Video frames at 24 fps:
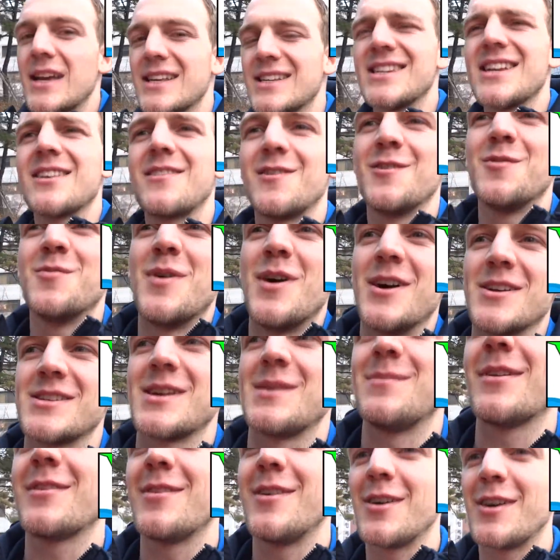It's not too much.
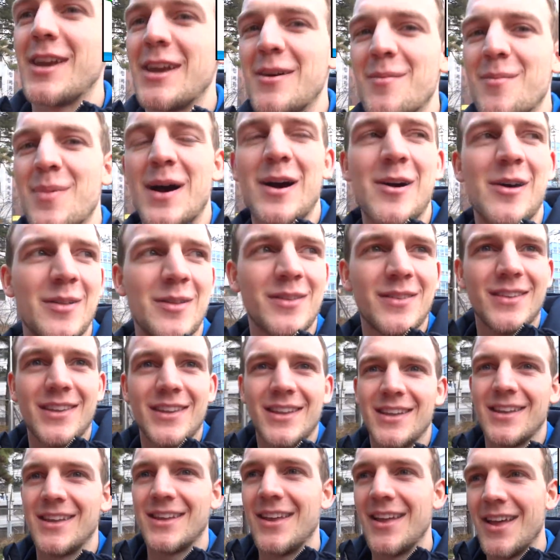I'm not talking about
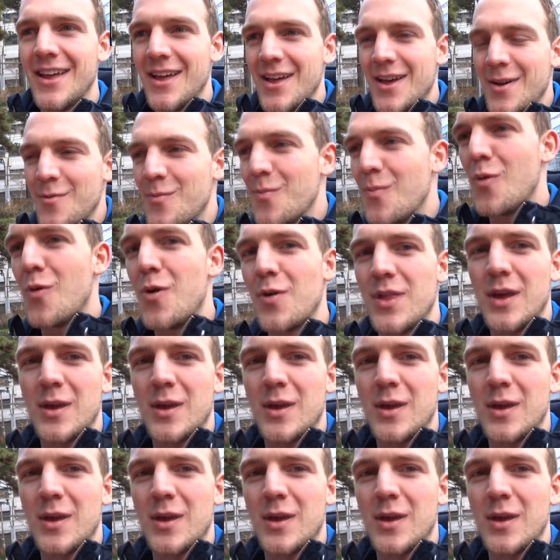more